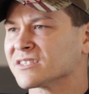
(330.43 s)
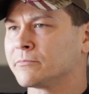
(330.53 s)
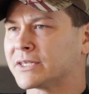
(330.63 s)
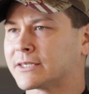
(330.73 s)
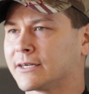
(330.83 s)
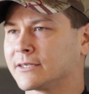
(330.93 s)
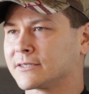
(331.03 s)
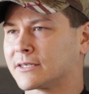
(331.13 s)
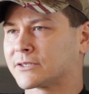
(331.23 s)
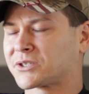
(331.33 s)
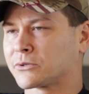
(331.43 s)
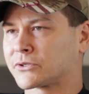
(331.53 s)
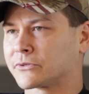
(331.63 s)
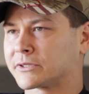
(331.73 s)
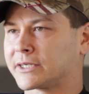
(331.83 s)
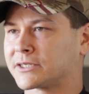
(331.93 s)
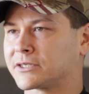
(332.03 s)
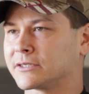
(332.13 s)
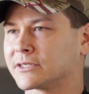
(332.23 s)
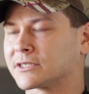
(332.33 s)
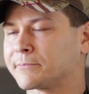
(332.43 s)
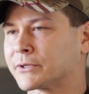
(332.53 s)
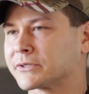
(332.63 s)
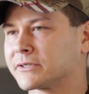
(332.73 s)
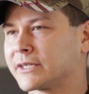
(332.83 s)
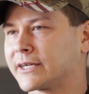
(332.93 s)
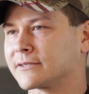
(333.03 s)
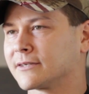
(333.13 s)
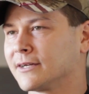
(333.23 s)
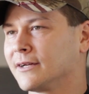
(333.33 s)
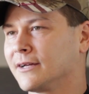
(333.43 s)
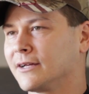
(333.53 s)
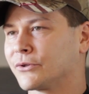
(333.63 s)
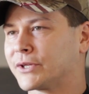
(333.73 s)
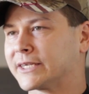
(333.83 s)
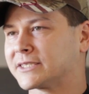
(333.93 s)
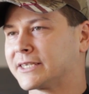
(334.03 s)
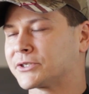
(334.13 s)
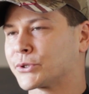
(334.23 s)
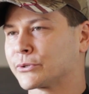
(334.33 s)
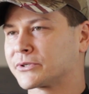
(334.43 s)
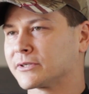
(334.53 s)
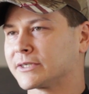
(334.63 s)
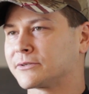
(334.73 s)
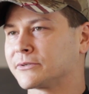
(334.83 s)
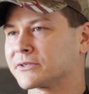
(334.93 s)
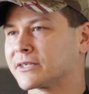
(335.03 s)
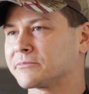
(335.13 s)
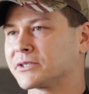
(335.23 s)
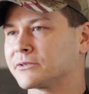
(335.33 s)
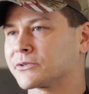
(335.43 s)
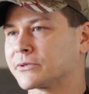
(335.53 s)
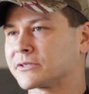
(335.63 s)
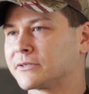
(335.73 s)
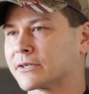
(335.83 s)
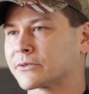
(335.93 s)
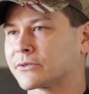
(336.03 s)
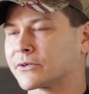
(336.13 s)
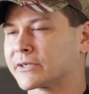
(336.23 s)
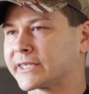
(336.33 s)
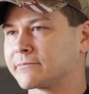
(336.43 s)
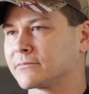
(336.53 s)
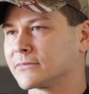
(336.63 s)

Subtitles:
because a social addiction is a person that thinks he's socially doing something, so it's not going to hurt him.